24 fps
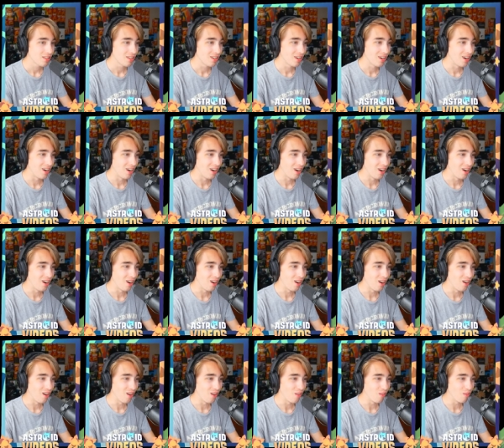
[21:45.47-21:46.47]

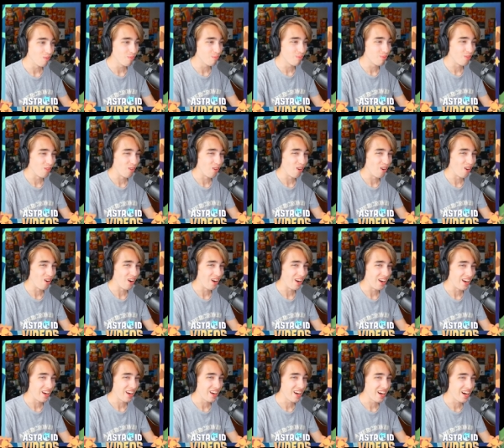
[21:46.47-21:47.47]
oh
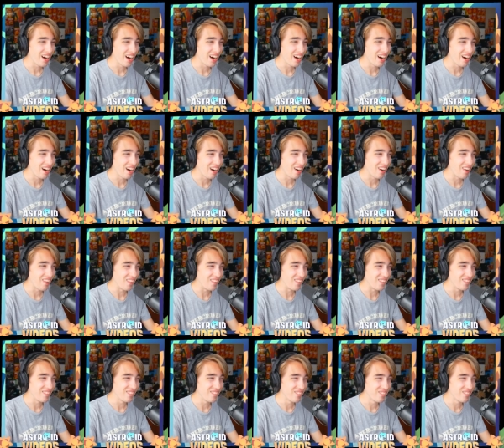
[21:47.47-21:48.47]
boy
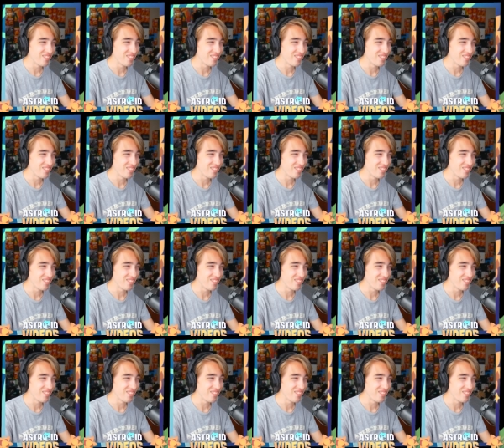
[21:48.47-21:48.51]
oh